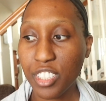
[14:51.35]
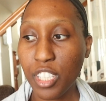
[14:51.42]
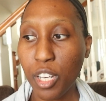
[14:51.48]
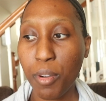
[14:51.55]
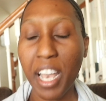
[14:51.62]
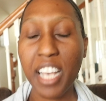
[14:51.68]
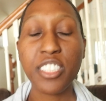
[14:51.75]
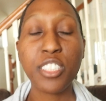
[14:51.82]

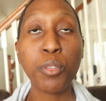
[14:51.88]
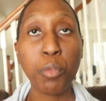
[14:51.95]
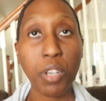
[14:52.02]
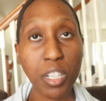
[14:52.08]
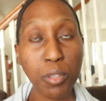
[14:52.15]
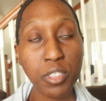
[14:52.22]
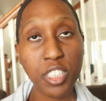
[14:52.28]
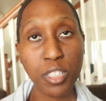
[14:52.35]
So as you
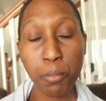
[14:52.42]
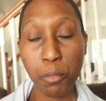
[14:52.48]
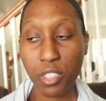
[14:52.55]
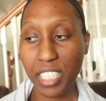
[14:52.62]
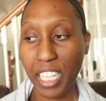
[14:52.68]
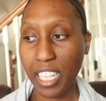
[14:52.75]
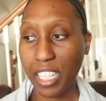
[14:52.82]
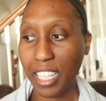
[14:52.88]
work with your
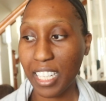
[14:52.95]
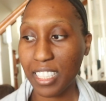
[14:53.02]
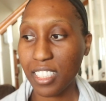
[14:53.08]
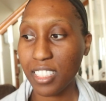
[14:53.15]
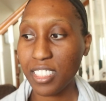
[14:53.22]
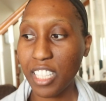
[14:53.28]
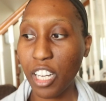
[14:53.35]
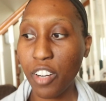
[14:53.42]

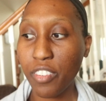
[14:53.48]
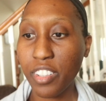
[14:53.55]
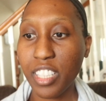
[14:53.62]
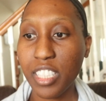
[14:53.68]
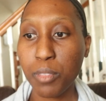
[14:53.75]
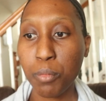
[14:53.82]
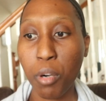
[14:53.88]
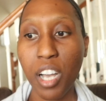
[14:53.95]
multi-galactic self,
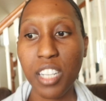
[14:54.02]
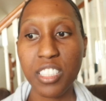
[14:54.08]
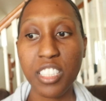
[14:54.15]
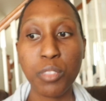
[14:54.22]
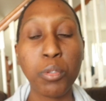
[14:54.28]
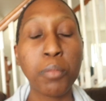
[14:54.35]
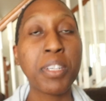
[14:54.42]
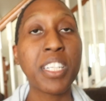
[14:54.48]
this
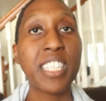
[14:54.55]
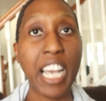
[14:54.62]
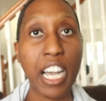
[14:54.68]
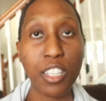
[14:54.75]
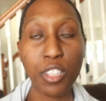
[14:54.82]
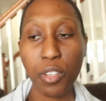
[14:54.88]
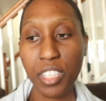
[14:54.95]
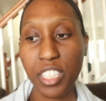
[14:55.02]
process will be
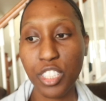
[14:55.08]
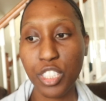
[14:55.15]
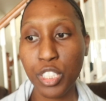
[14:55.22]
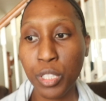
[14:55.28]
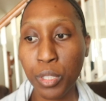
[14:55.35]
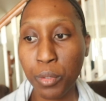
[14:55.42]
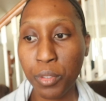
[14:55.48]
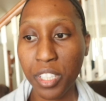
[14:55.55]
downloaded
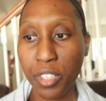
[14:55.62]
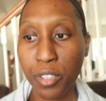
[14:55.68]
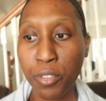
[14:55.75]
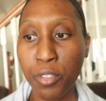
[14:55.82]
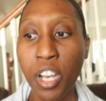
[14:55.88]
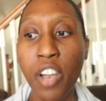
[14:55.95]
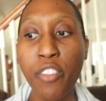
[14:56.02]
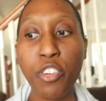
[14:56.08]
to
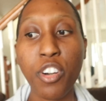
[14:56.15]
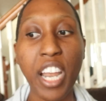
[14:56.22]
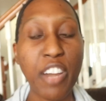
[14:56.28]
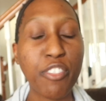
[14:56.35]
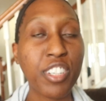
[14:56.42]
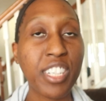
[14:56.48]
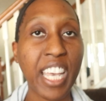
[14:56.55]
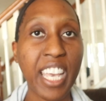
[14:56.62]
you for
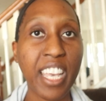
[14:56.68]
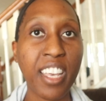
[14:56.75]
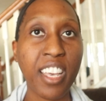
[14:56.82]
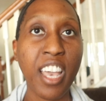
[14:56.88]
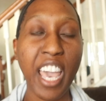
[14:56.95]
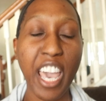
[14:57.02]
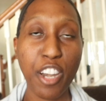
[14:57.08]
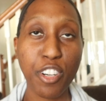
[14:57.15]

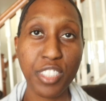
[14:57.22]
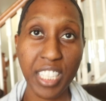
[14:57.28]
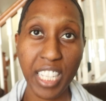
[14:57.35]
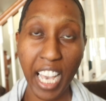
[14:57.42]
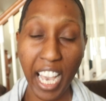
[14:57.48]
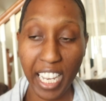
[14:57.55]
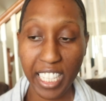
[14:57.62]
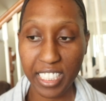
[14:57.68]
everyday energy
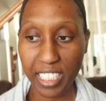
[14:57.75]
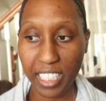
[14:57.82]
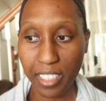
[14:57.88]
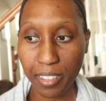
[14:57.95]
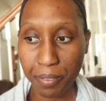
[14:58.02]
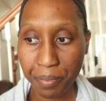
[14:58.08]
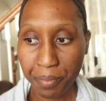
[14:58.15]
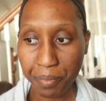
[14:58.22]

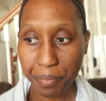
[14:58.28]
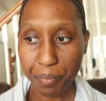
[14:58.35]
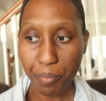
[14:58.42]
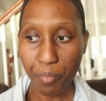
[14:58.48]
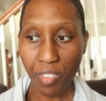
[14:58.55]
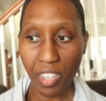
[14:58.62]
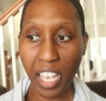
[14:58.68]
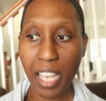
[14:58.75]
hygiene.
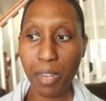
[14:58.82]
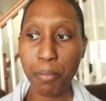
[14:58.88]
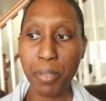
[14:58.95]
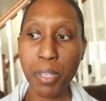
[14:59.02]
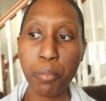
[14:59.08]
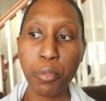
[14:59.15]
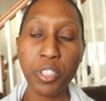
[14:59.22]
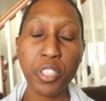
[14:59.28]
And
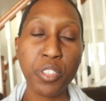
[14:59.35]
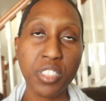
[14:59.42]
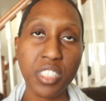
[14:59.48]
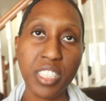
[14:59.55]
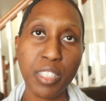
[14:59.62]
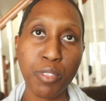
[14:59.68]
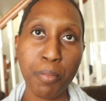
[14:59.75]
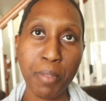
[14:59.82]
people
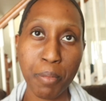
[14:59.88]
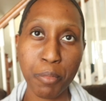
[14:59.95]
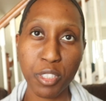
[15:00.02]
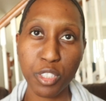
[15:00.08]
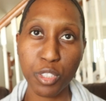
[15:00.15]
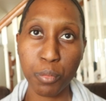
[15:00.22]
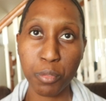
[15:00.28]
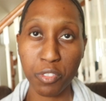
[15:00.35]
usually
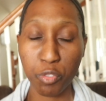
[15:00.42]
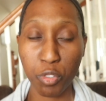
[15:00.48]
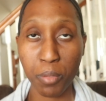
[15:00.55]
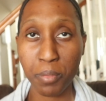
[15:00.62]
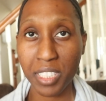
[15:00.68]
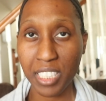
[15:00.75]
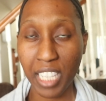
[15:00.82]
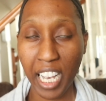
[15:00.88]
remember to
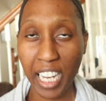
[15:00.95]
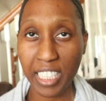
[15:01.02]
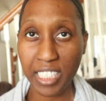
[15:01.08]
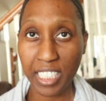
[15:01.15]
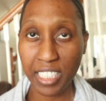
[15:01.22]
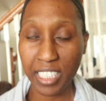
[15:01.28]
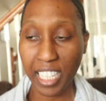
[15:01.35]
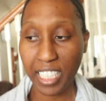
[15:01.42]
perform these
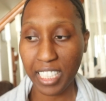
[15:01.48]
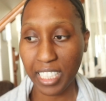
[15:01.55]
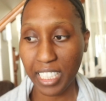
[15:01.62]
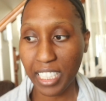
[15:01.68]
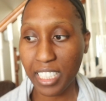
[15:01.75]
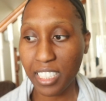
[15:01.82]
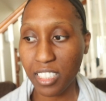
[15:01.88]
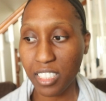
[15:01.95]
hygiene
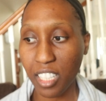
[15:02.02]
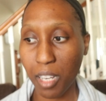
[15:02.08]
techniques